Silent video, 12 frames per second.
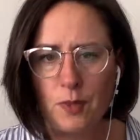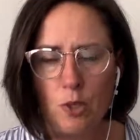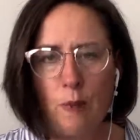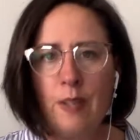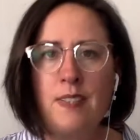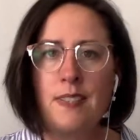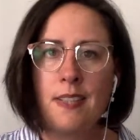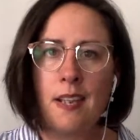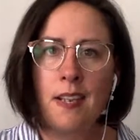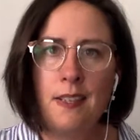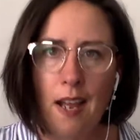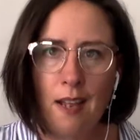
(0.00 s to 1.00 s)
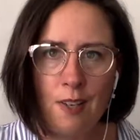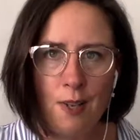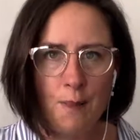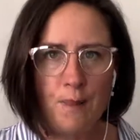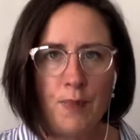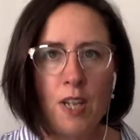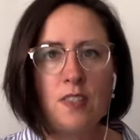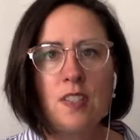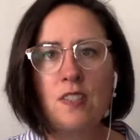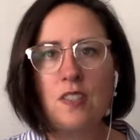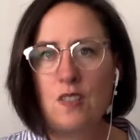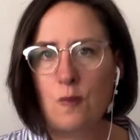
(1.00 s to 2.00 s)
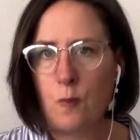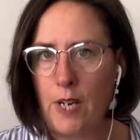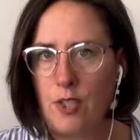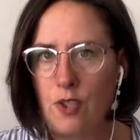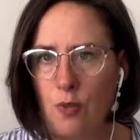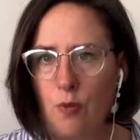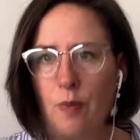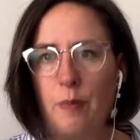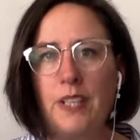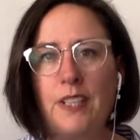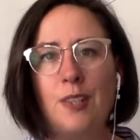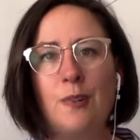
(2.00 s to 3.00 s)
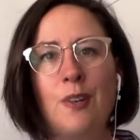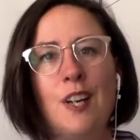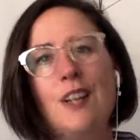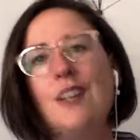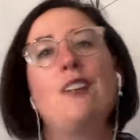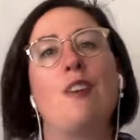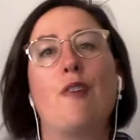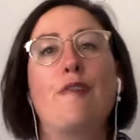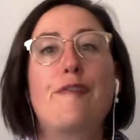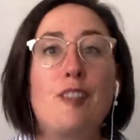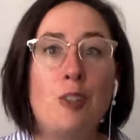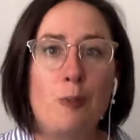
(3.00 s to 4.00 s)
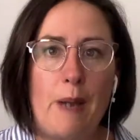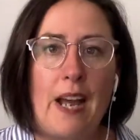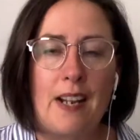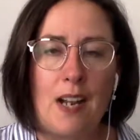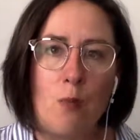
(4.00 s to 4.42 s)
So I say that not to dissuade you or make you, feel bad.